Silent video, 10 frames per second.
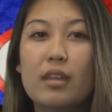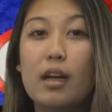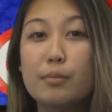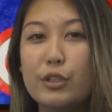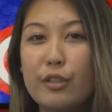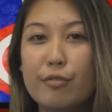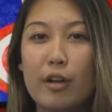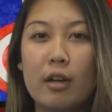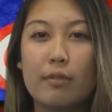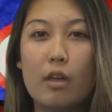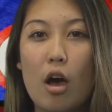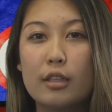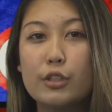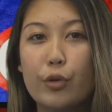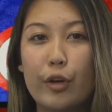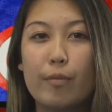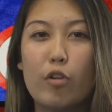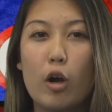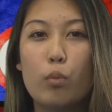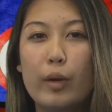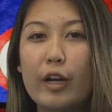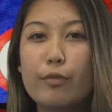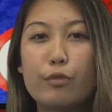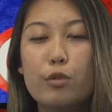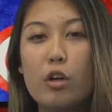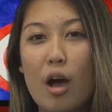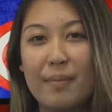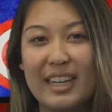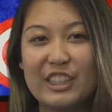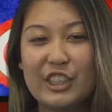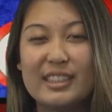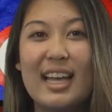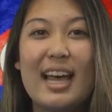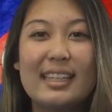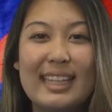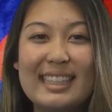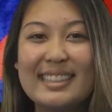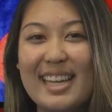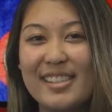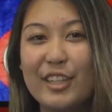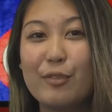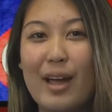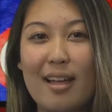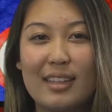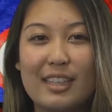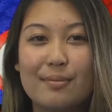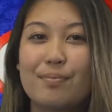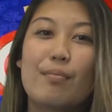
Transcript: Come to the front of the auditorium for our weird food combinations taste testing rally.